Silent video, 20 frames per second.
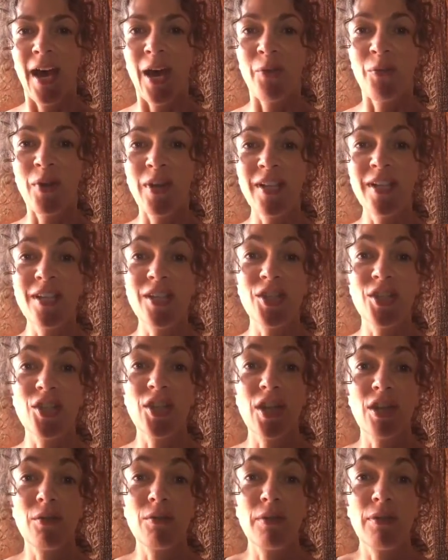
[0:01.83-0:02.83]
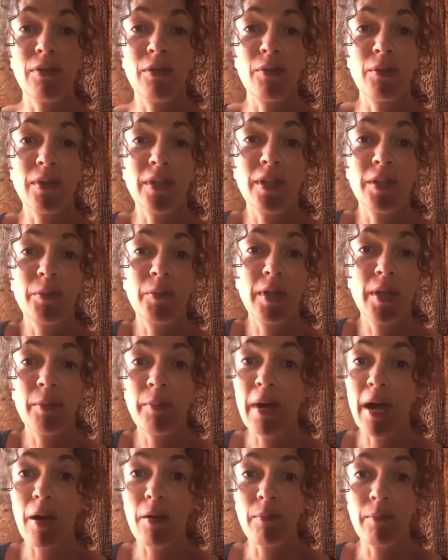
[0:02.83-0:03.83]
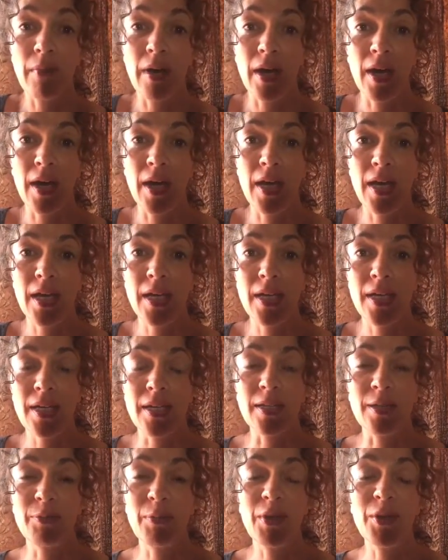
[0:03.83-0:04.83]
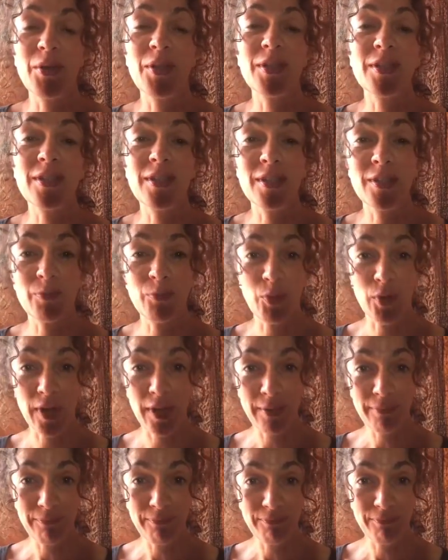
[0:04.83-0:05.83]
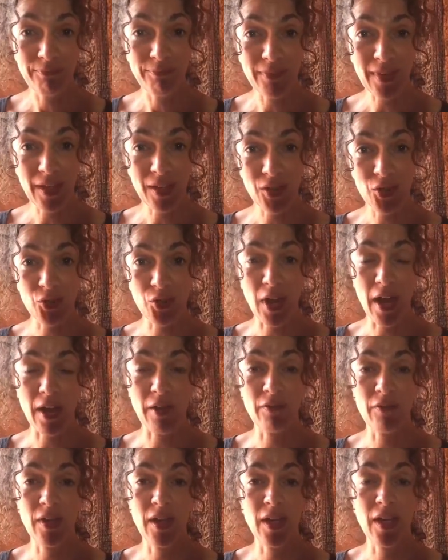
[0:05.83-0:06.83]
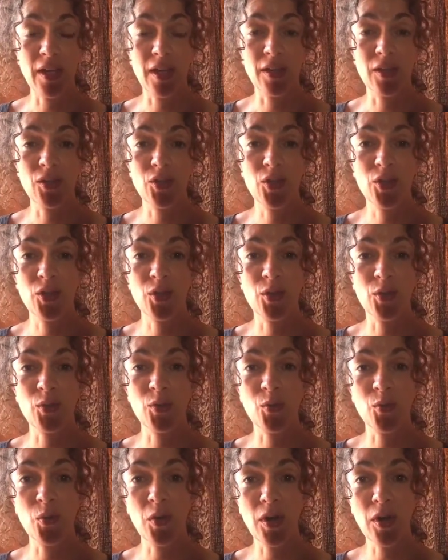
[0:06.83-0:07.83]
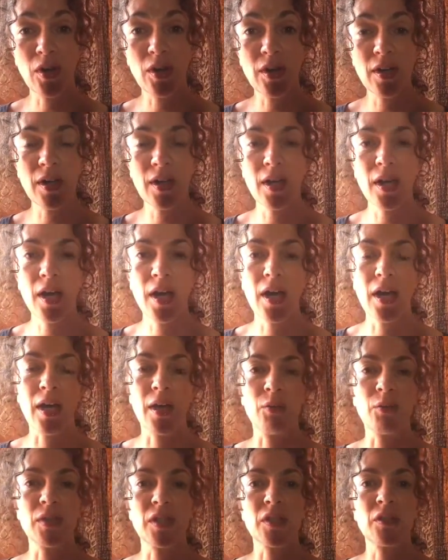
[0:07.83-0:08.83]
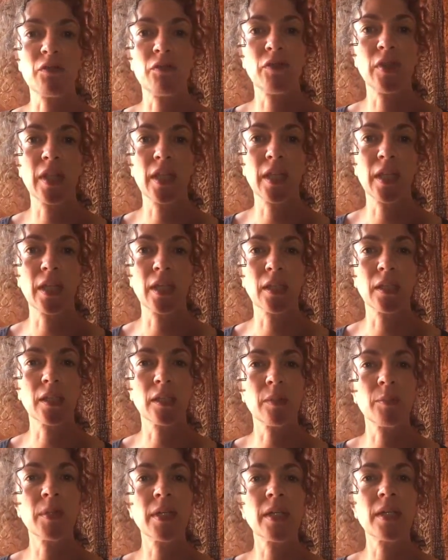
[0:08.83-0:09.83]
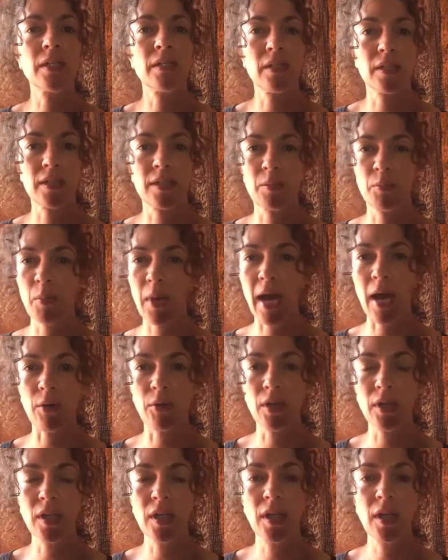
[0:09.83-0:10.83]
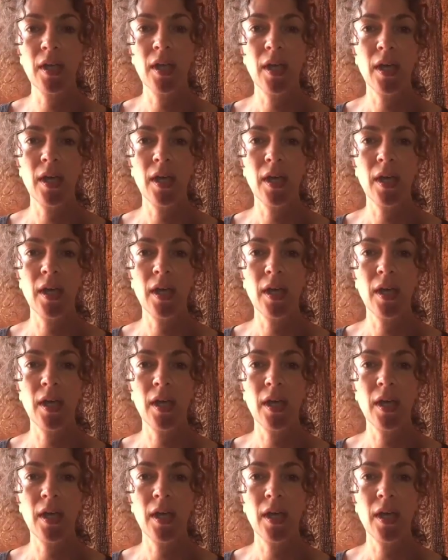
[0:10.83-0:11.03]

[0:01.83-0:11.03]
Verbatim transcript: I wanted to share with you a little bit about my experience this morning driving to work. I was feeling a little bit disempowered.